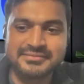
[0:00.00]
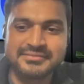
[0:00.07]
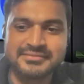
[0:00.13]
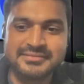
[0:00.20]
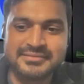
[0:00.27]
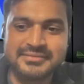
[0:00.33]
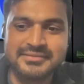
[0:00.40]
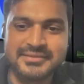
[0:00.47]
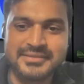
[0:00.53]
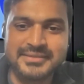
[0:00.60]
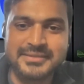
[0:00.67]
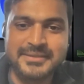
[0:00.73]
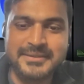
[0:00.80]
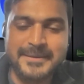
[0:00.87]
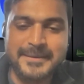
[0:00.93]
So
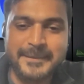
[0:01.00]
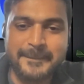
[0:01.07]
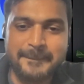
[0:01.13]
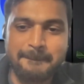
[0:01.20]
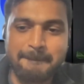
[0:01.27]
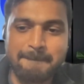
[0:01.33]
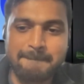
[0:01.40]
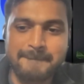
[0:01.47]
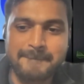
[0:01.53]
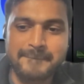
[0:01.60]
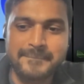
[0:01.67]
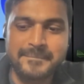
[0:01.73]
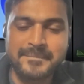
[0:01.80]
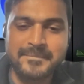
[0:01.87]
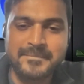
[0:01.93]

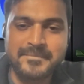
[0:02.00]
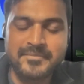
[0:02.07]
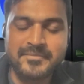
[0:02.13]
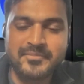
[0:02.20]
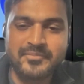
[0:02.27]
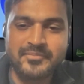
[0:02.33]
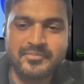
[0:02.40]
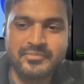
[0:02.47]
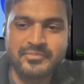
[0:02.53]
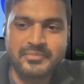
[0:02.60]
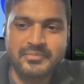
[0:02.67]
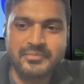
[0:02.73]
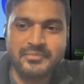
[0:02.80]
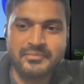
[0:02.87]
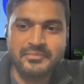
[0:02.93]
what
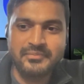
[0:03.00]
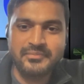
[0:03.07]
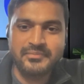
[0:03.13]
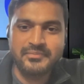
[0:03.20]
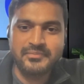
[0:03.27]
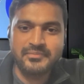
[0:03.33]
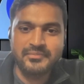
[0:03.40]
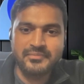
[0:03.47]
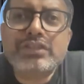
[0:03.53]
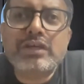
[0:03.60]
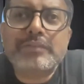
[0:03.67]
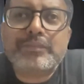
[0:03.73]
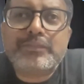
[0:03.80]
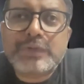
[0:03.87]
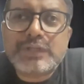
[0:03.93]
is
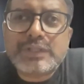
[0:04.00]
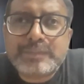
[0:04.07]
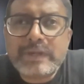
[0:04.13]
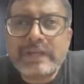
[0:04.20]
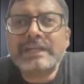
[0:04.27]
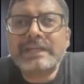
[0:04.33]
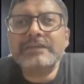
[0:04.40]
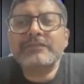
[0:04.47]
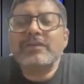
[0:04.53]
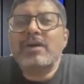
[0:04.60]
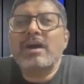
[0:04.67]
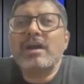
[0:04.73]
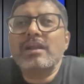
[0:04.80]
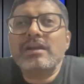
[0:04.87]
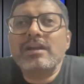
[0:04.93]
your perspective
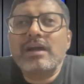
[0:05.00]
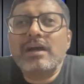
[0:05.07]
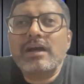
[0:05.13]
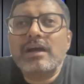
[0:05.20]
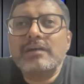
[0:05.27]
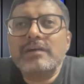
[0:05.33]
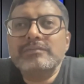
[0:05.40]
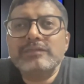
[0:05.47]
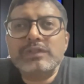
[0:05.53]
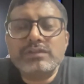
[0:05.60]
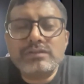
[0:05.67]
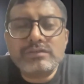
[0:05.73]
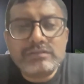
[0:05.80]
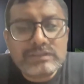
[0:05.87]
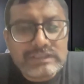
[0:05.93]
on the
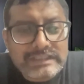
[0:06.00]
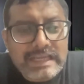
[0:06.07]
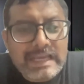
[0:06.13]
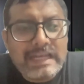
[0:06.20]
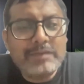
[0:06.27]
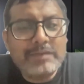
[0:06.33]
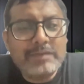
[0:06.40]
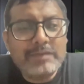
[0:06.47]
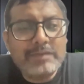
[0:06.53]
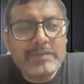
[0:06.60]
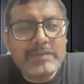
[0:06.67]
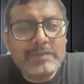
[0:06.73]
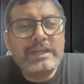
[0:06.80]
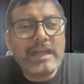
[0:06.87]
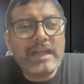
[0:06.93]

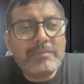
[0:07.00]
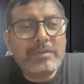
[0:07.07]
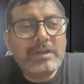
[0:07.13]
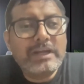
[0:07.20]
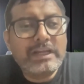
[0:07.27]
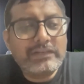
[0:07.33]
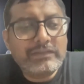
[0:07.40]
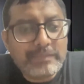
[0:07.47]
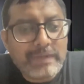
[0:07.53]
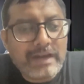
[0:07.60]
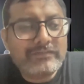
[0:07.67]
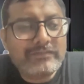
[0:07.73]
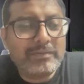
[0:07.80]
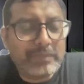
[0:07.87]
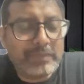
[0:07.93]
scalability and reliability of
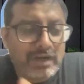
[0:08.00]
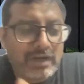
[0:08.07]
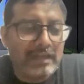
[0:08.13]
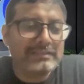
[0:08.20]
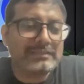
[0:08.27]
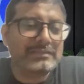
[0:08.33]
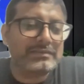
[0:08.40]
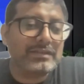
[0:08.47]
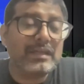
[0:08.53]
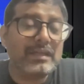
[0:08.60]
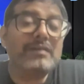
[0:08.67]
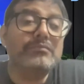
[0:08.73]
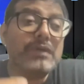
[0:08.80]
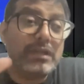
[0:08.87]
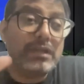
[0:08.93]
the platform? Because
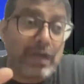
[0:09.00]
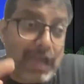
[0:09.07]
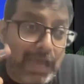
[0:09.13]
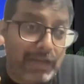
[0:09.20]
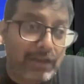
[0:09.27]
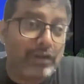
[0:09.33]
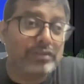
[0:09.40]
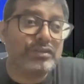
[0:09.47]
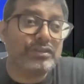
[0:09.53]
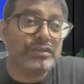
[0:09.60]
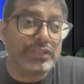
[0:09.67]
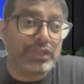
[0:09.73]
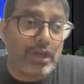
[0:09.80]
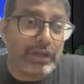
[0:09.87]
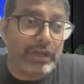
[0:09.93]
and also
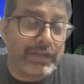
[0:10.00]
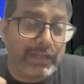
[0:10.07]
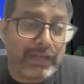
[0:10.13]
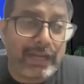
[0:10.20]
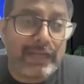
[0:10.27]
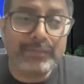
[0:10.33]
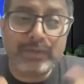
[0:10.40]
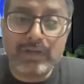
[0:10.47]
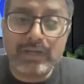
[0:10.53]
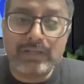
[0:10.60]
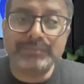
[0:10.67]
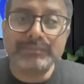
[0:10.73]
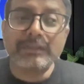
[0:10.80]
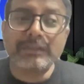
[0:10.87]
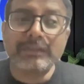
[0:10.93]
security, right? Because